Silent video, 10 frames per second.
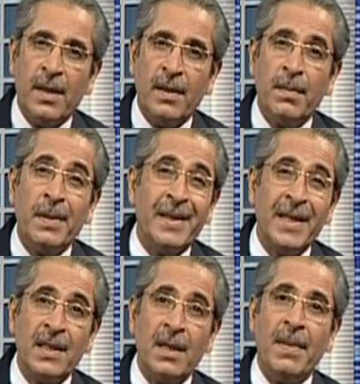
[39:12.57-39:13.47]
They've been
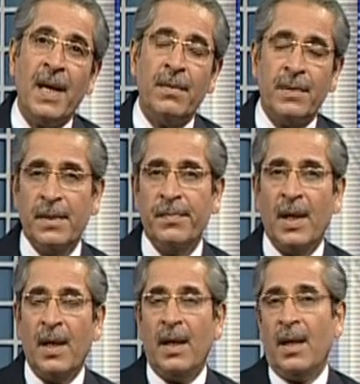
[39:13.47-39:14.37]
guessing about
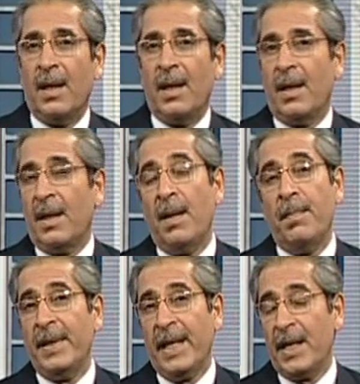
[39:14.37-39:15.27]

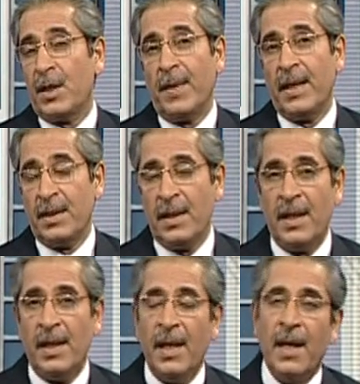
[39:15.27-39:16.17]
company
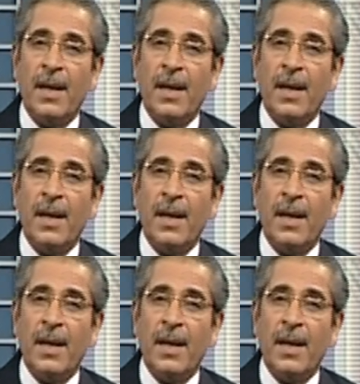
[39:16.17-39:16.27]
XYZ